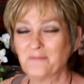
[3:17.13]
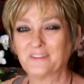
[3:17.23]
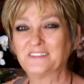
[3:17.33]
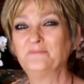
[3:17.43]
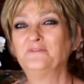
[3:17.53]

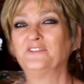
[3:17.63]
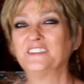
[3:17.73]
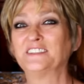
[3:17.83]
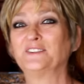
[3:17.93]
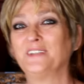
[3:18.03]
Put some
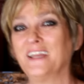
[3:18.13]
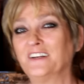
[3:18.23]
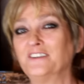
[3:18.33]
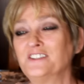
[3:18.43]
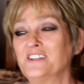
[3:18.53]
physical
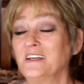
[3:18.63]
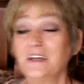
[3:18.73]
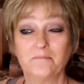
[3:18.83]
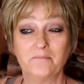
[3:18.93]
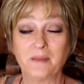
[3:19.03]
energy.
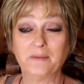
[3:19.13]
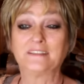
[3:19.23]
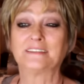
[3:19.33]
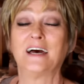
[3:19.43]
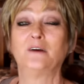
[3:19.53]
Maybe
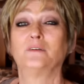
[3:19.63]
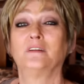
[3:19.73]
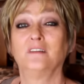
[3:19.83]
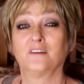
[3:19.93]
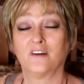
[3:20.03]
it's out
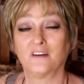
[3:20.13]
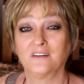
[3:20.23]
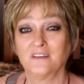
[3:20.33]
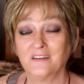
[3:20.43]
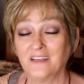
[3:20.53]
in the
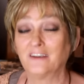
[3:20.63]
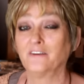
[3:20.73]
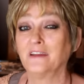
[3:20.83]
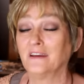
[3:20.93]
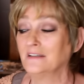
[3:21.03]
garden
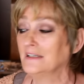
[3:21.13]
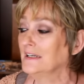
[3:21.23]
area.